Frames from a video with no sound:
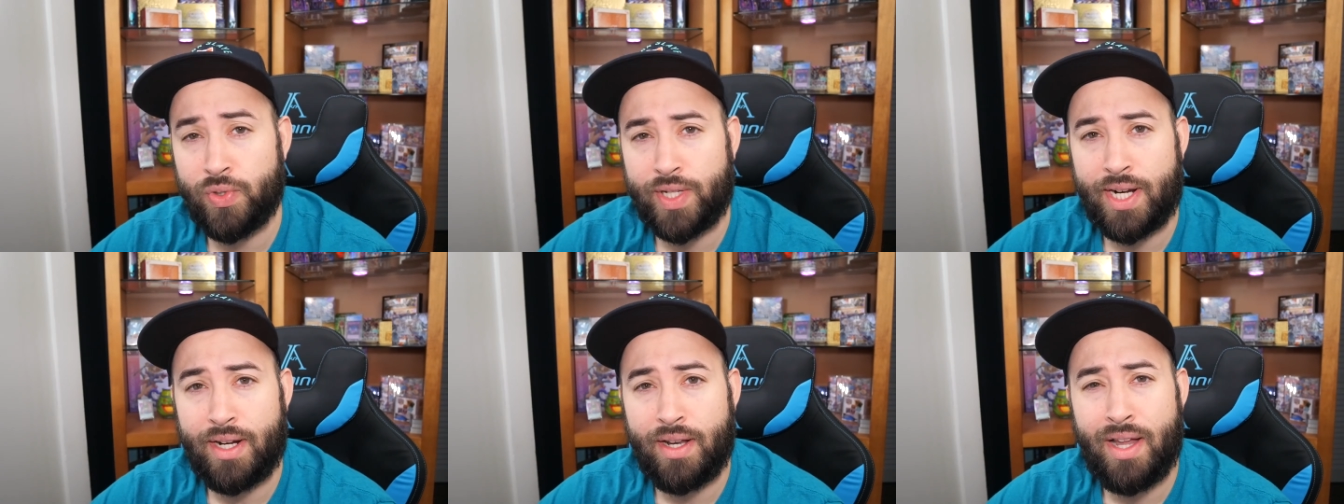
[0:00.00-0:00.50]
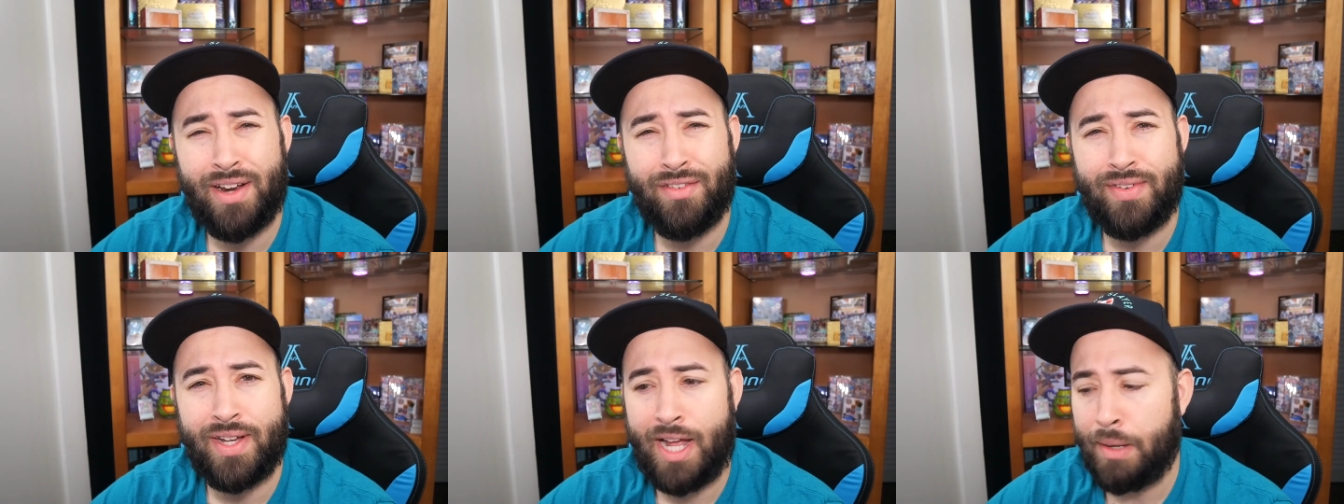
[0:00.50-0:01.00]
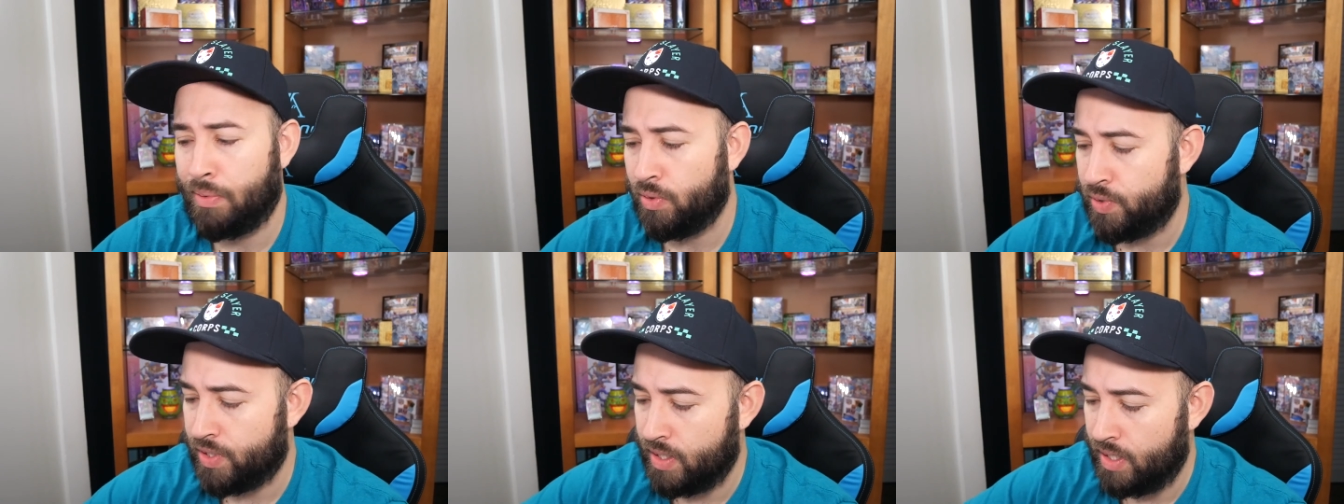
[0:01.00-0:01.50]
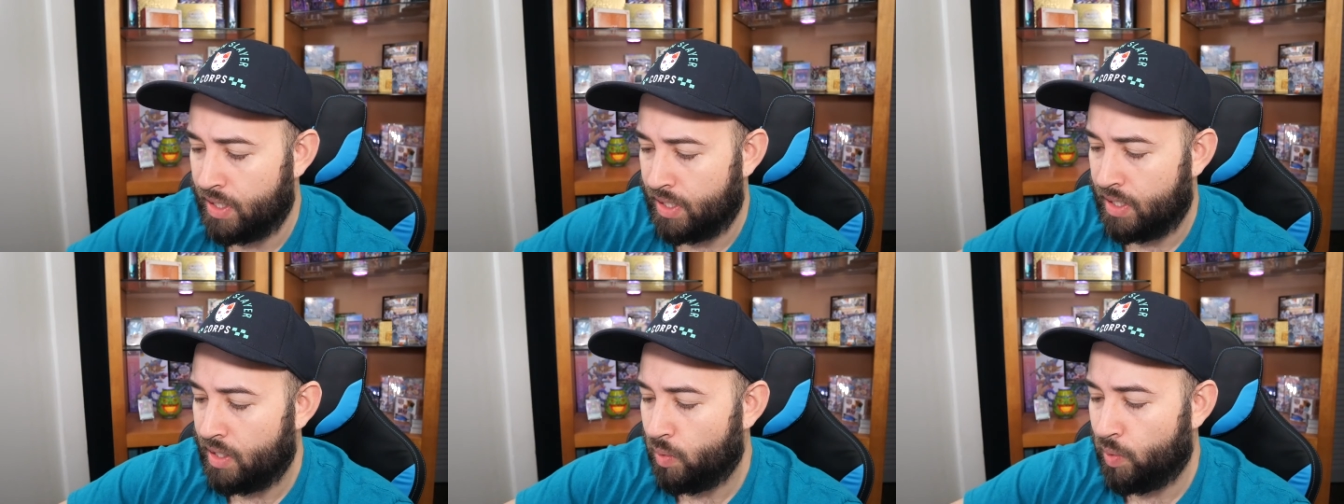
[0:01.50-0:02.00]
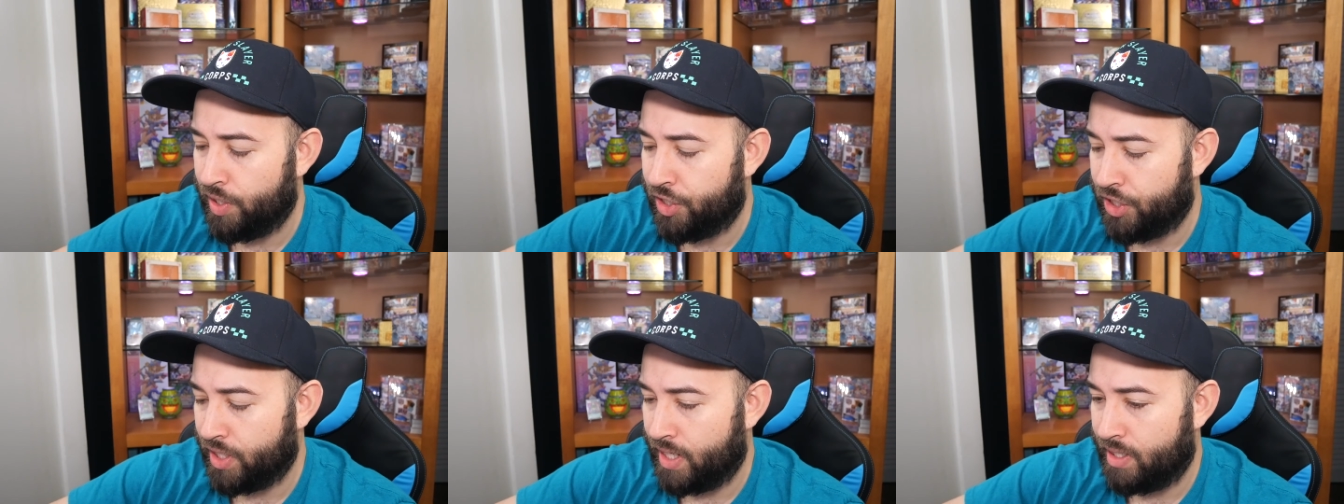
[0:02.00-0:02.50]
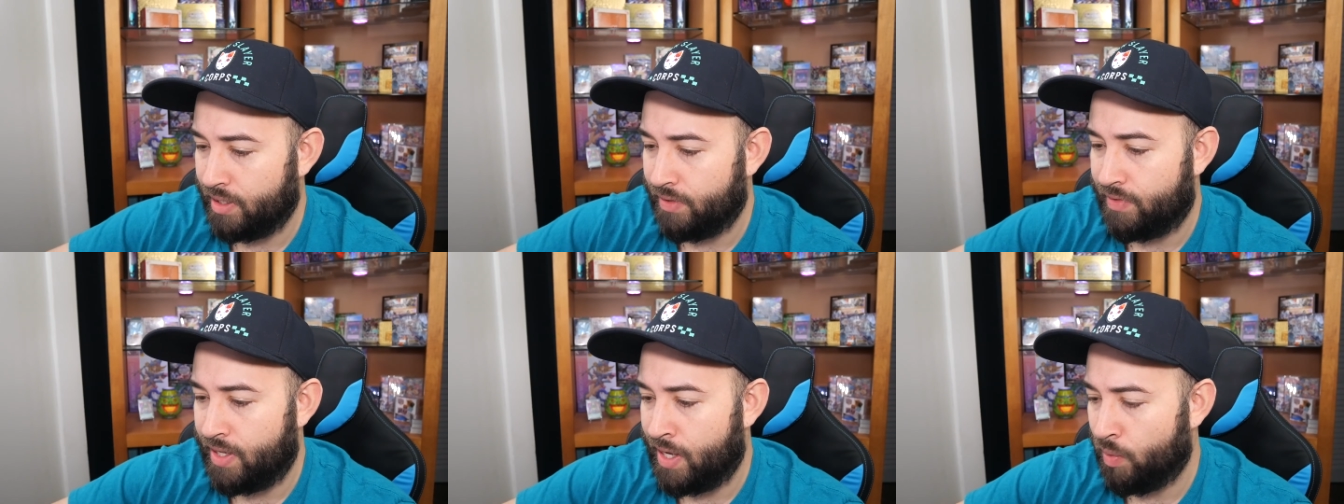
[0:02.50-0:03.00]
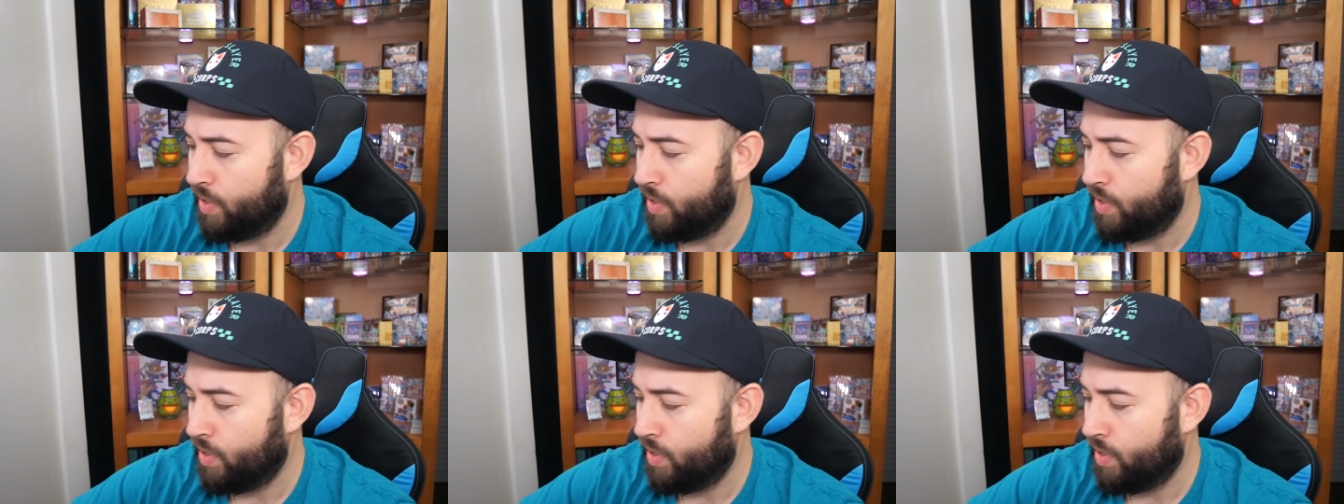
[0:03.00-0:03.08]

We got a lot of uh, Apollousa, which gotta love that.